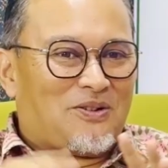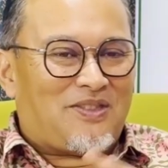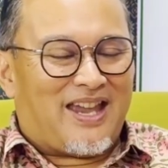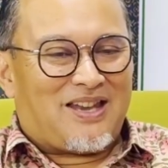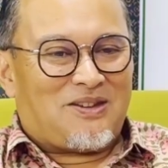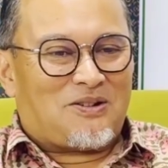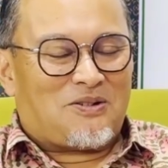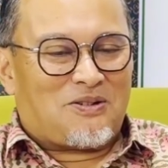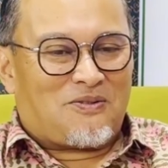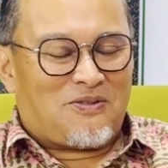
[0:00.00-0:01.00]
that
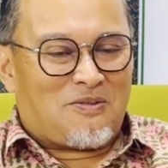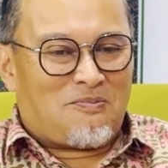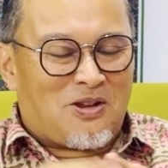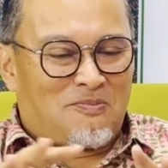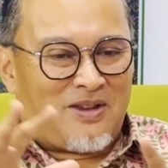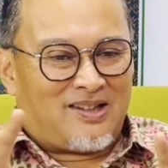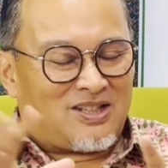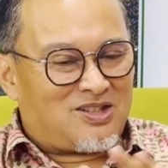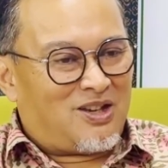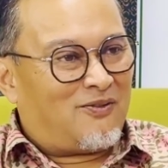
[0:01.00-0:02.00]
you're playing
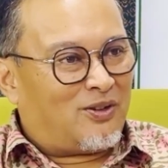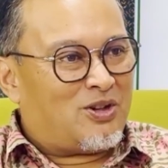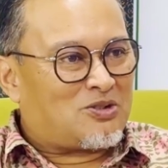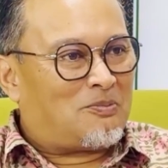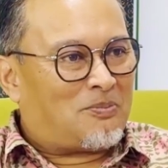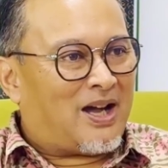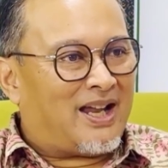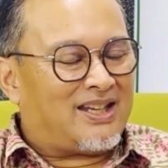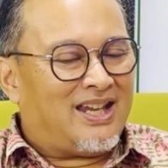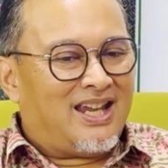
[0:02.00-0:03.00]
such an influential
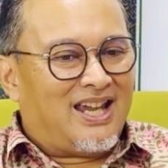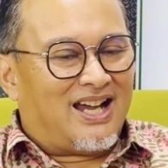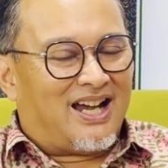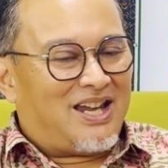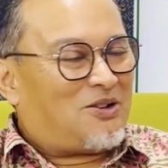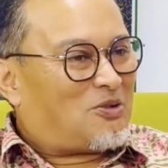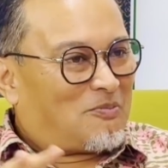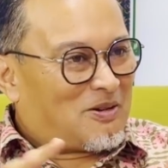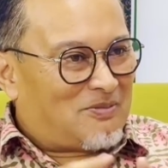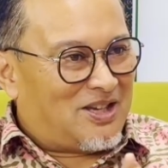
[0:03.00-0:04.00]
part in
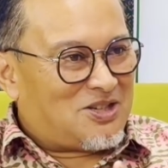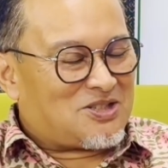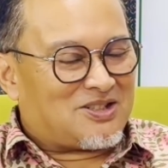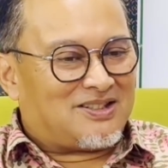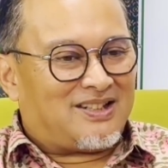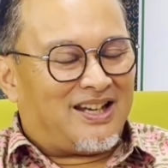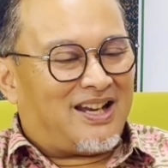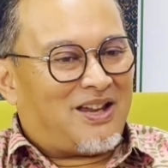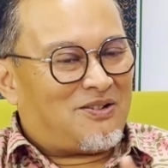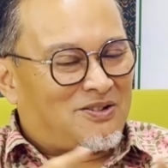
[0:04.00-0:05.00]
corporate Malaysia, and
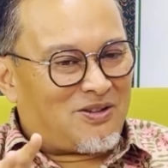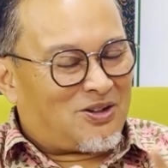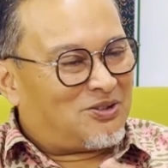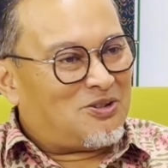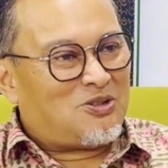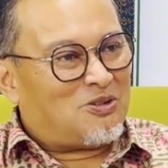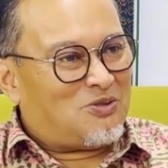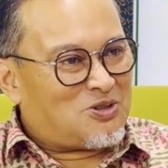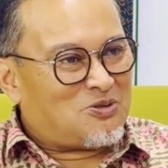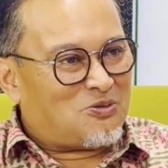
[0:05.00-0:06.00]
we continue to
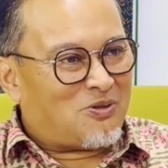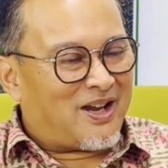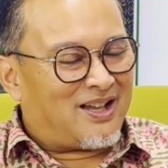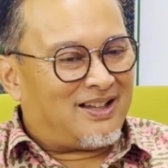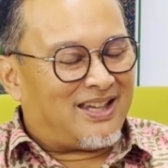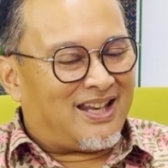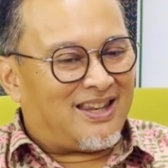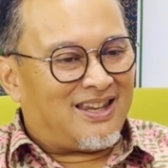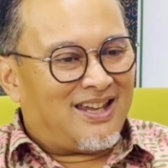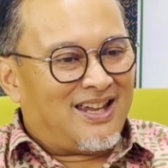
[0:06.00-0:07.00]
wish you well,
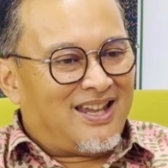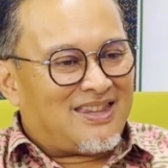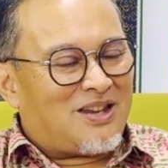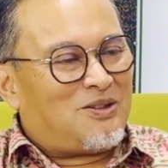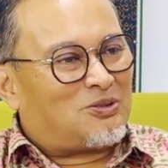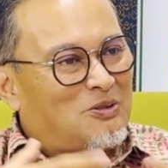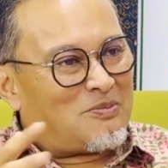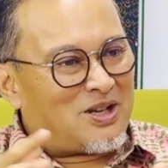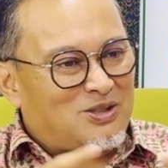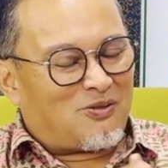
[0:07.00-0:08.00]
and thank you so
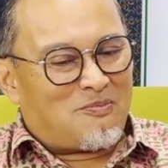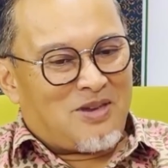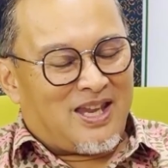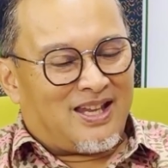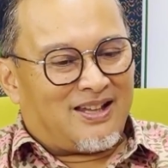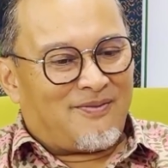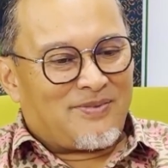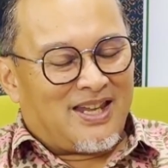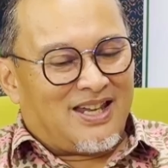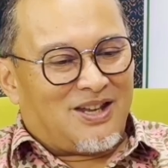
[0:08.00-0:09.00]
much for being
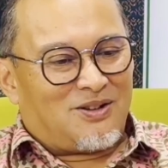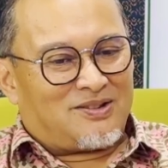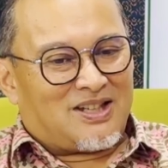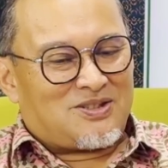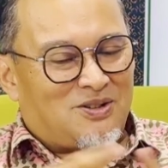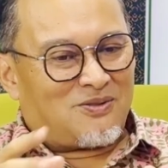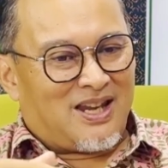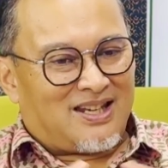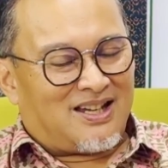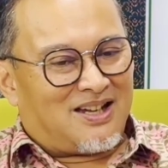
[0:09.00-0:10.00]
such a
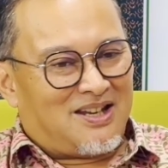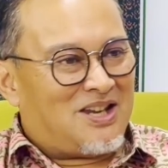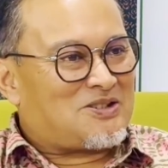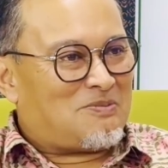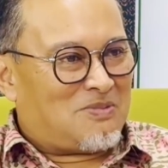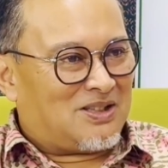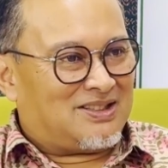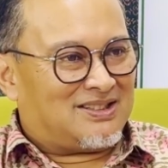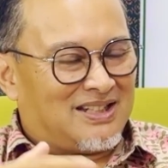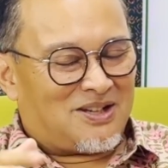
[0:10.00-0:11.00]
great nation
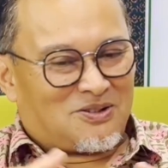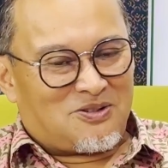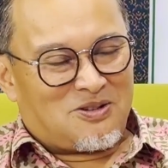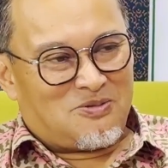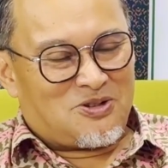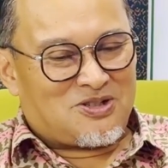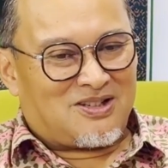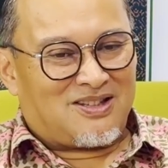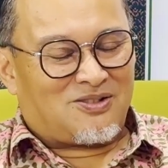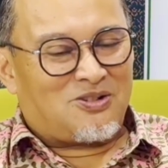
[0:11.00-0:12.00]
builder and
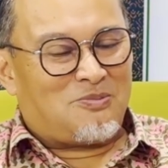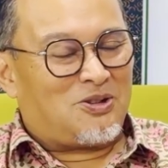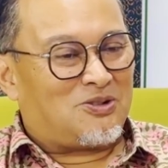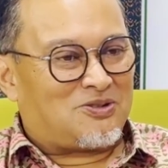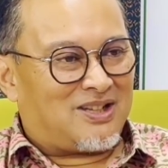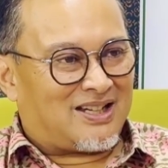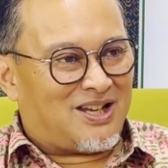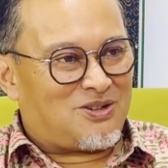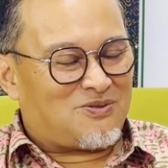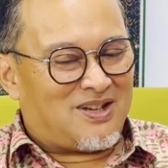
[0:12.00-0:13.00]
contributor to the
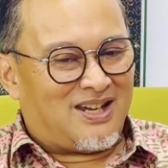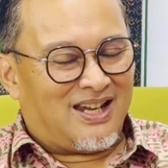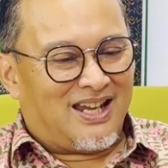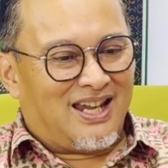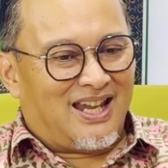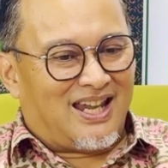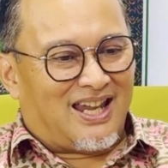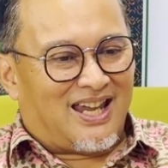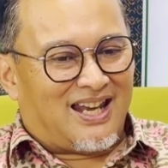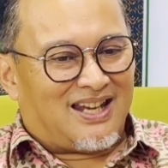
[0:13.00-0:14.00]
country.
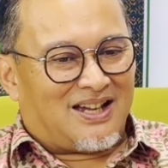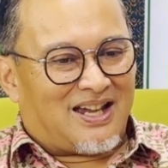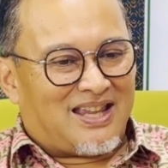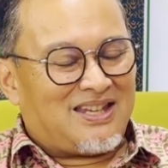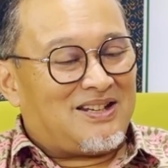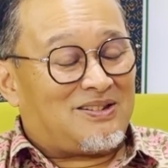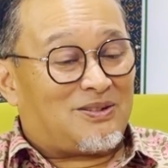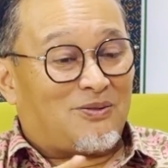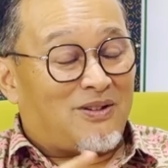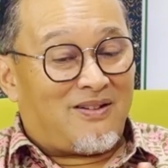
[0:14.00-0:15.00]
And I think this is
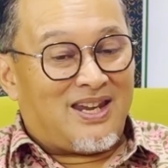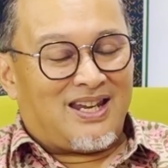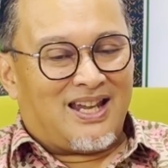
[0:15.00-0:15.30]
a very